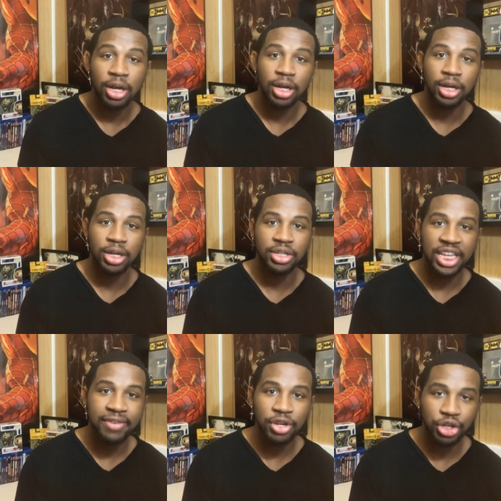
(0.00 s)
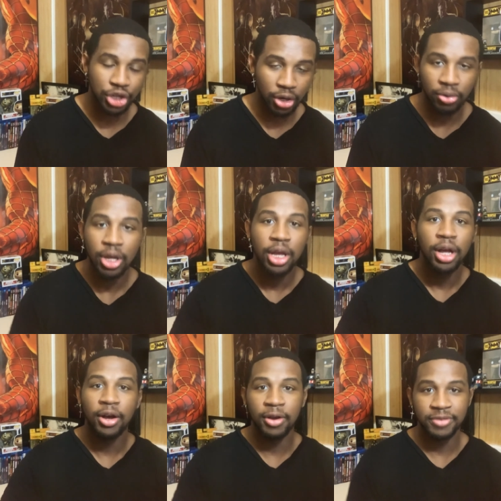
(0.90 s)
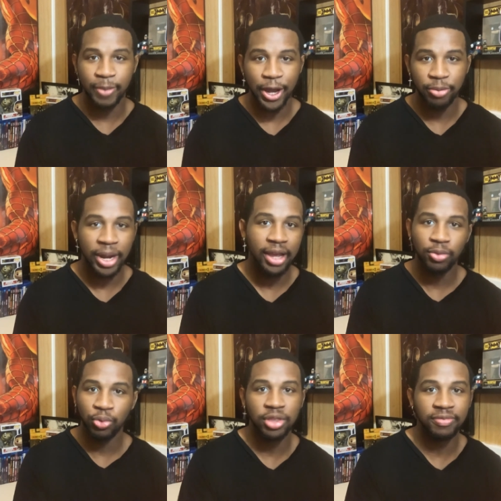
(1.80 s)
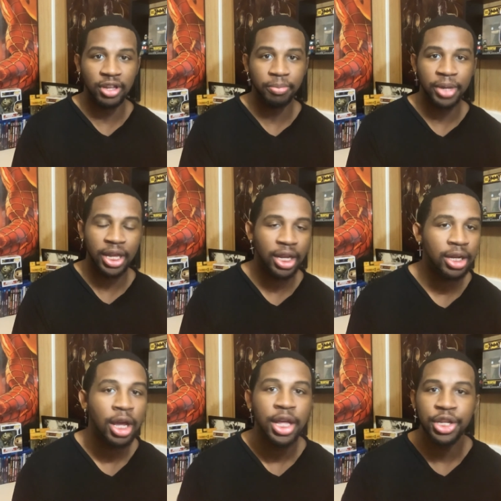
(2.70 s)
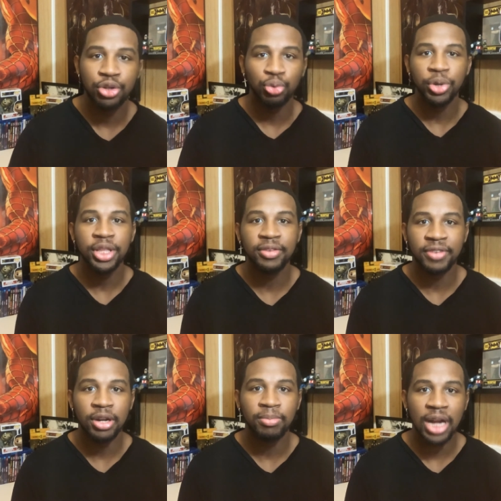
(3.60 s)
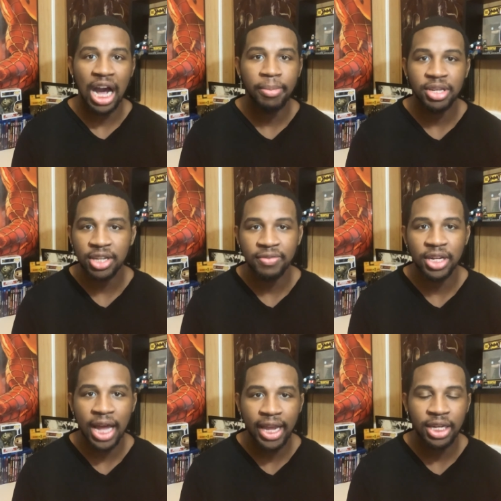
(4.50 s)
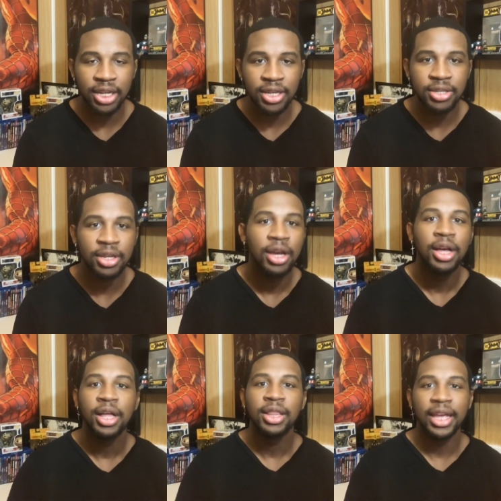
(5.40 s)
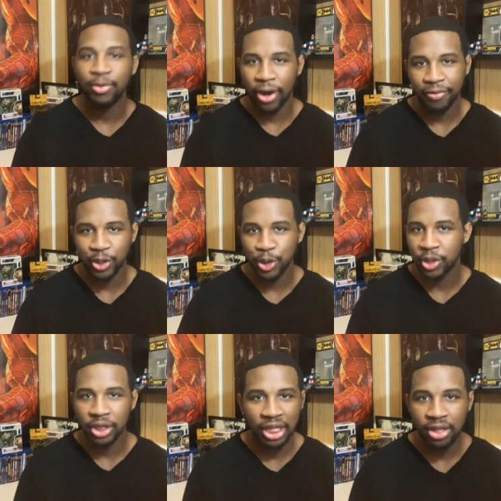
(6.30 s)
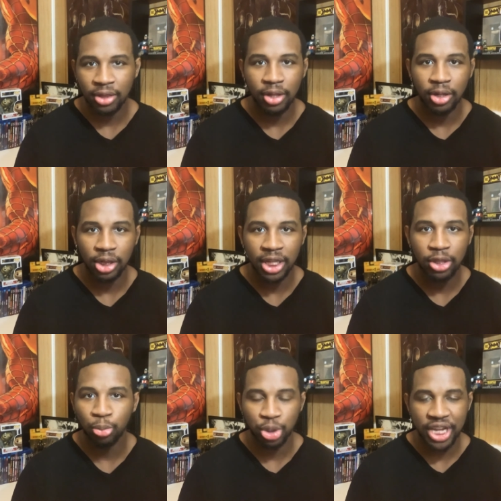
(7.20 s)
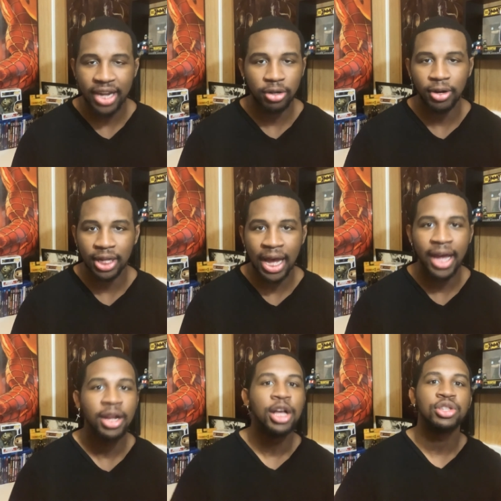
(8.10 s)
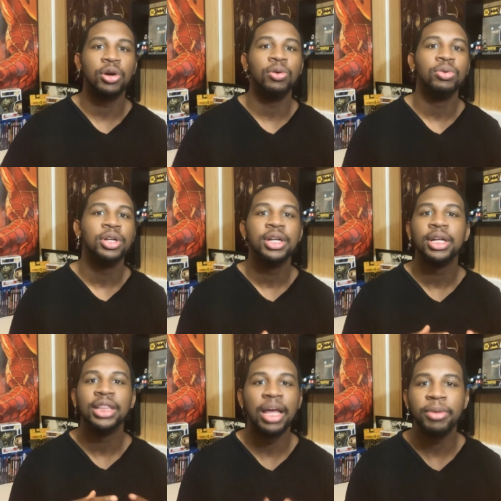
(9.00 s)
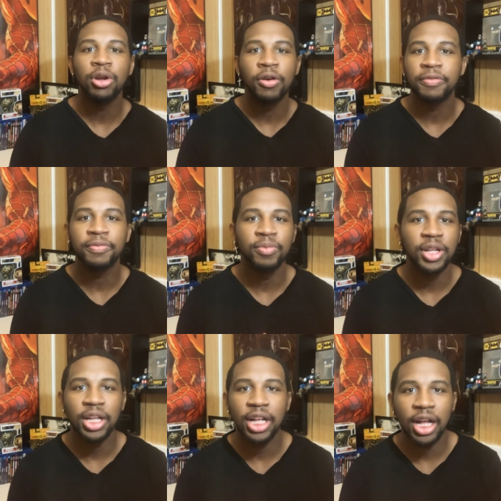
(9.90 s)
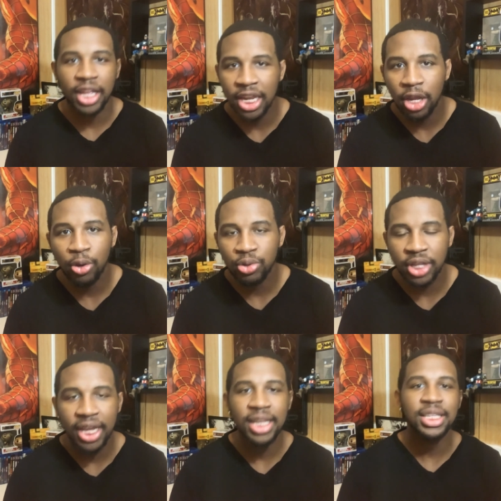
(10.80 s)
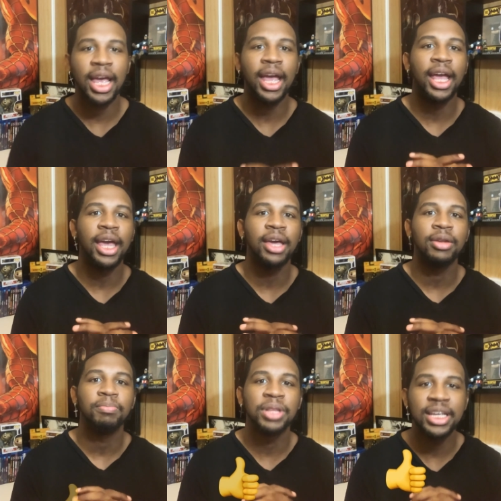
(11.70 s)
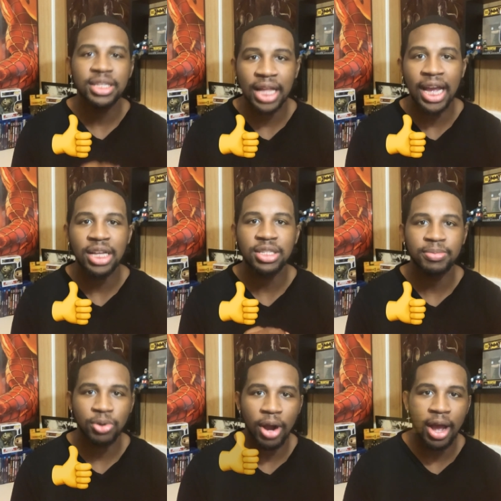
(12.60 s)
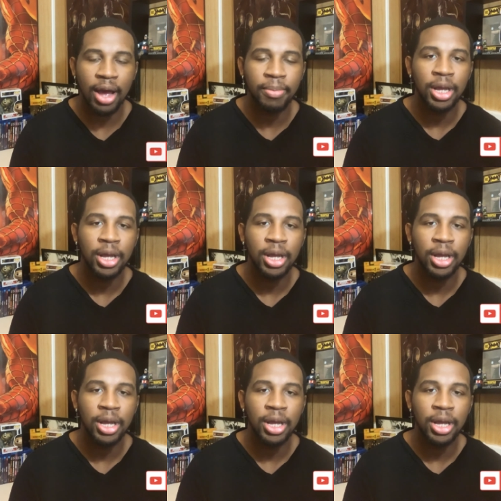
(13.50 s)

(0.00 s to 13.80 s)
uh, TV show of Spider Man with Venom in it? Did you read the Venom comics of the 90s? They reference Le- Lethal Protector a lot. So let me know if any of those things, and please like, subscribe,